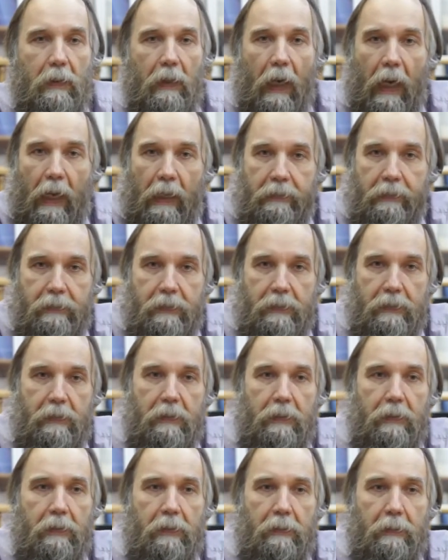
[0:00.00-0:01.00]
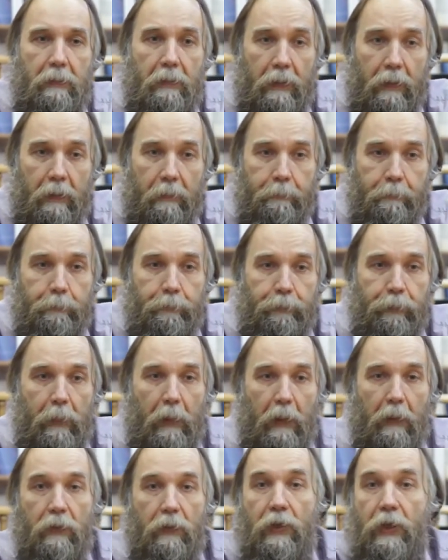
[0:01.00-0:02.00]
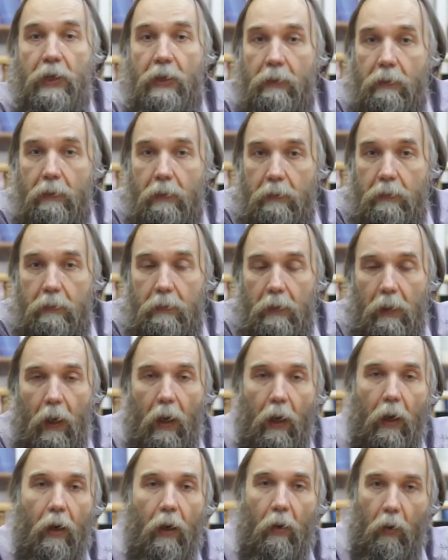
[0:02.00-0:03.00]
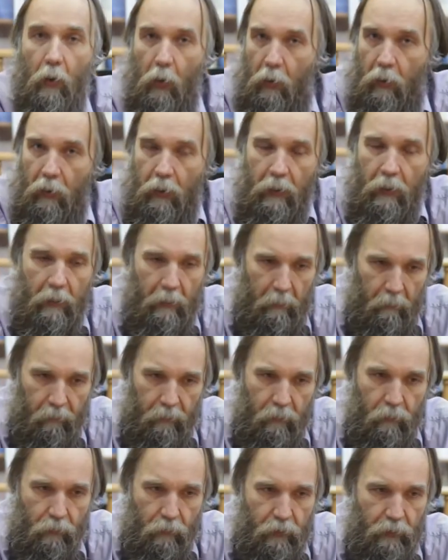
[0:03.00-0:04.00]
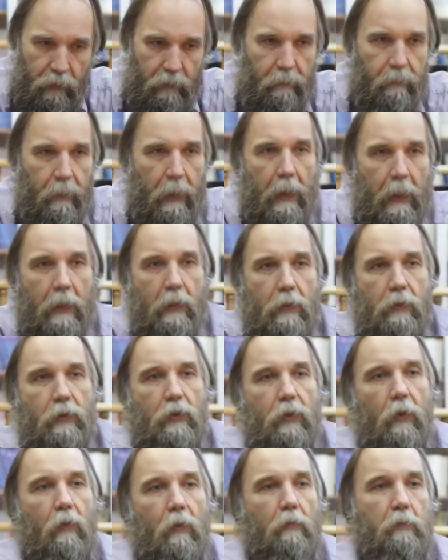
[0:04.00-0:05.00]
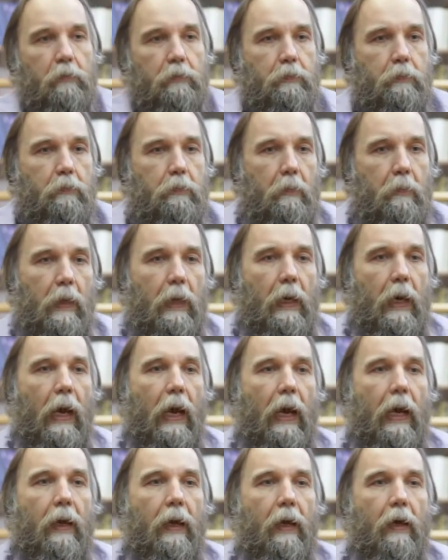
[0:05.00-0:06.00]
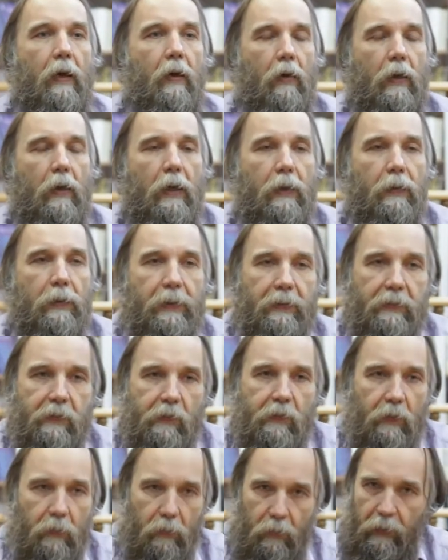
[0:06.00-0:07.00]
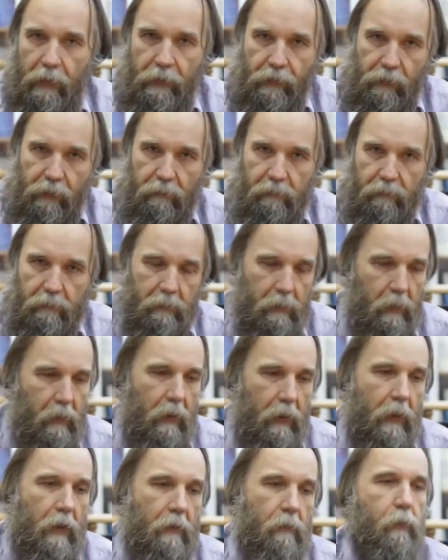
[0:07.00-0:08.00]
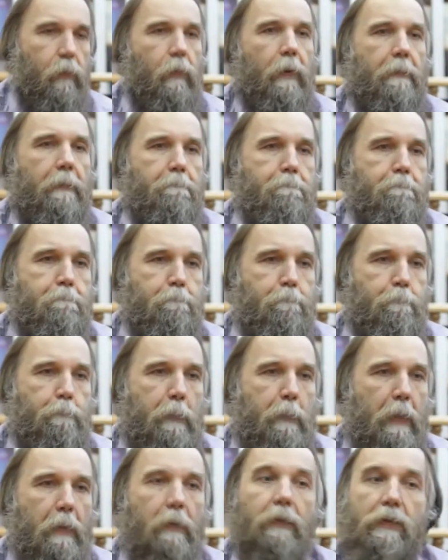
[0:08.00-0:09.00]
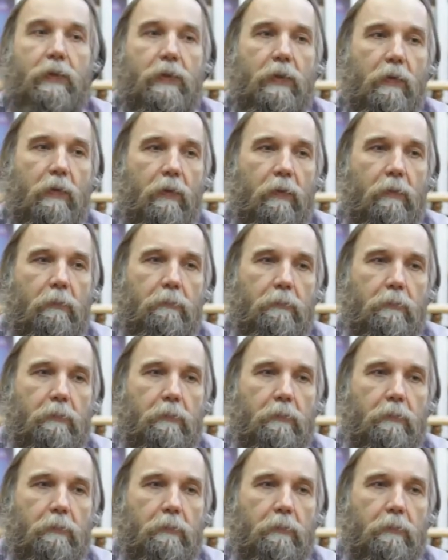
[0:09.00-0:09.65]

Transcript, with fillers: us in the near future. So in this situation, if we consider